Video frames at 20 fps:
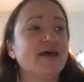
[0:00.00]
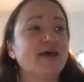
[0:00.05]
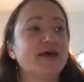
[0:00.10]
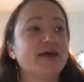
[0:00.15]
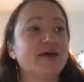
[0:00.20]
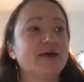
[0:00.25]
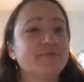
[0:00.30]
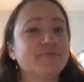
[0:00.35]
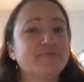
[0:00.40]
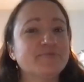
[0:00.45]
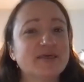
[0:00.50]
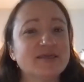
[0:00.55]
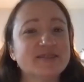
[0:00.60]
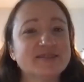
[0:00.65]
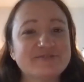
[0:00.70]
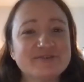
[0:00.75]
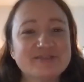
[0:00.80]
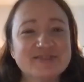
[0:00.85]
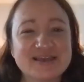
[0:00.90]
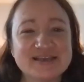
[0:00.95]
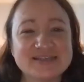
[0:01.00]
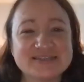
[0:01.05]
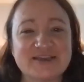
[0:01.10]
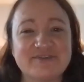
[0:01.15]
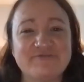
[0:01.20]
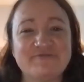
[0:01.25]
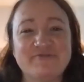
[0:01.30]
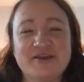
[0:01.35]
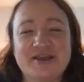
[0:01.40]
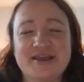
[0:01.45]
um there are things
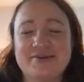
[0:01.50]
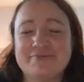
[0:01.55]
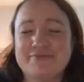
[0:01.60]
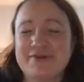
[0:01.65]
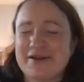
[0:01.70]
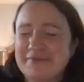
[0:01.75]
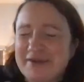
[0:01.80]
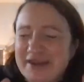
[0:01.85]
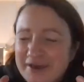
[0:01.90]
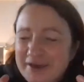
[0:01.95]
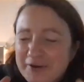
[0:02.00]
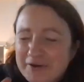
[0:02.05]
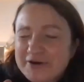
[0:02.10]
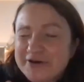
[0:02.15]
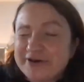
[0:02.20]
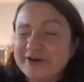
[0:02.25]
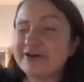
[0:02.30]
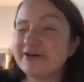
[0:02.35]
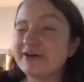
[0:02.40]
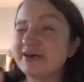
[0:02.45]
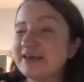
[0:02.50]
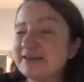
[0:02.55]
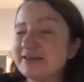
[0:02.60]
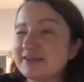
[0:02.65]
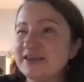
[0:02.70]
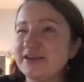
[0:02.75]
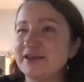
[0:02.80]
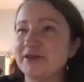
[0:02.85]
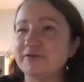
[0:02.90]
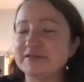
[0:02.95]
i've written where i'm like oh
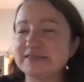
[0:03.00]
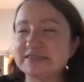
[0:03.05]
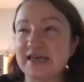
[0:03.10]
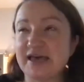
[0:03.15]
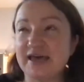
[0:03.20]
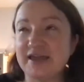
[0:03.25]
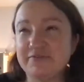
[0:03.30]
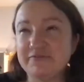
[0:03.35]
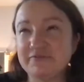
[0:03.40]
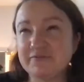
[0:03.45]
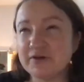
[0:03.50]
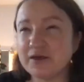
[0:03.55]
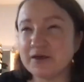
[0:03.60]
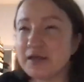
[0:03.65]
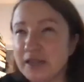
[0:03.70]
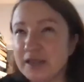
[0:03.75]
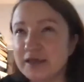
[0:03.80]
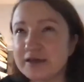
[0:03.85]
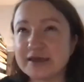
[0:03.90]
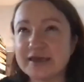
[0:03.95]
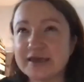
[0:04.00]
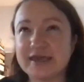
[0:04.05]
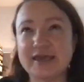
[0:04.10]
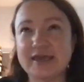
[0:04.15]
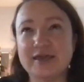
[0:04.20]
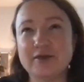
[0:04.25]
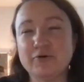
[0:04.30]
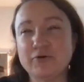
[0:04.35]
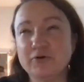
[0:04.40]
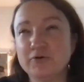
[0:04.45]
you know it's kind of clunky
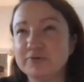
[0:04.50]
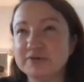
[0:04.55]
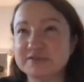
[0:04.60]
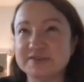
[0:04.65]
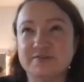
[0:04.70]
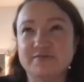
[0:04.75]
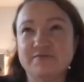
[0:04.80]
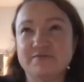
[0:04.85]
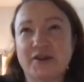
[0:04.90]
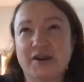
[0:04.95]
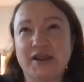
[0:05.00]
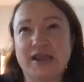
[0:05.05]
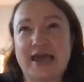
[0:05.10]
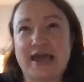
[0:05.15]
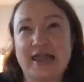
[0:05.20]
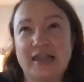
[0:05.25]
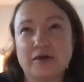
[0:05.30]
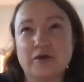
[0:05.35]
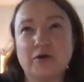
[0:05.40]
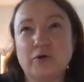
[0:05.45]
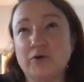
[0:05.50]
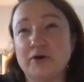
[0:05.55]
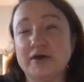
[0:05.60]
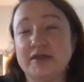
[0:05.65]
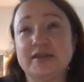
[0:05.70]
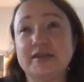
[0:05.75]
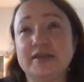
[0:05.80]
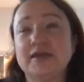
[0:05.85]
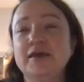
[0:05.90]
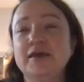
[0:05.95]
or wasn't very eloquent